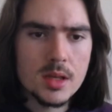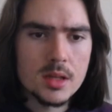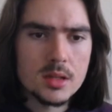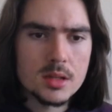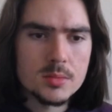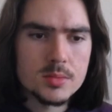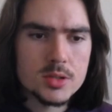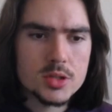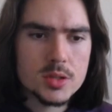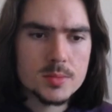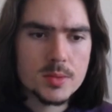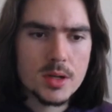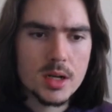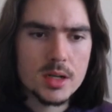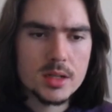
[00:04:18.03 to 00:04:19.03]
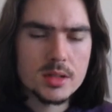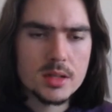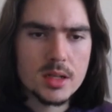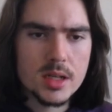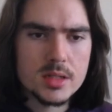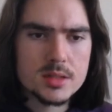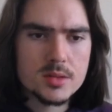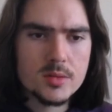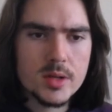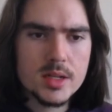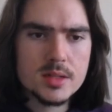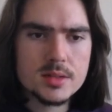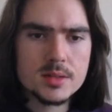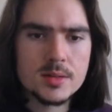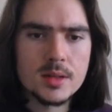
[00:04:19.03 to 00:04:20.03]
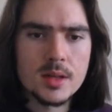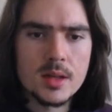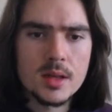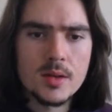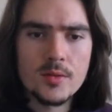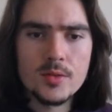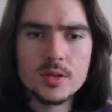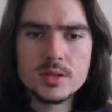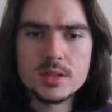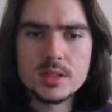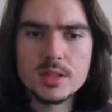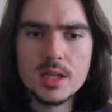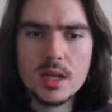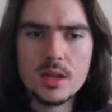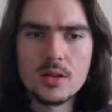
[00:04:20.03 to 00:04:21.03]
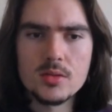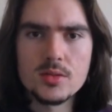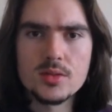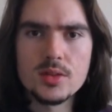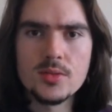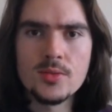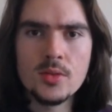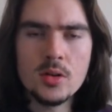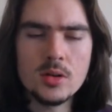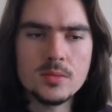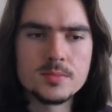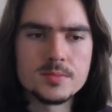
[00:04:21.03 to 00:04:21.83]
The bishop guarding the light squares, firstly taking on c4,